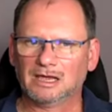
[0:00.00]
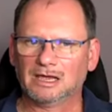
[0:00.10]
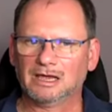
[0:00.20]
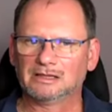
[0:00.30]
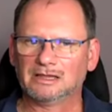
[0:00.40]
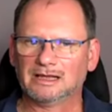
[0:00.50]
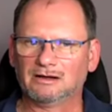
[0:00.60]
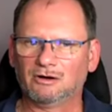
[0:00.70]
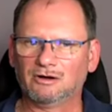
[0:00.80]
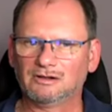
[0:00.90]
And
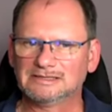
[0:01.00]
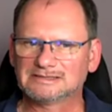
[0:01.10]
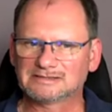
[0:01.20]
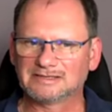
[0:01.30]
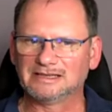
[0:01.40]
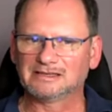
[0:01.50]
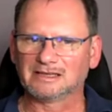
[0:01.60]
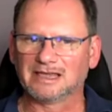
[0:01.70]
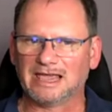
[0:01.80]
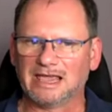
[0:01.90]
all this thinking
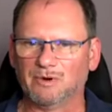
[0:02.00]
came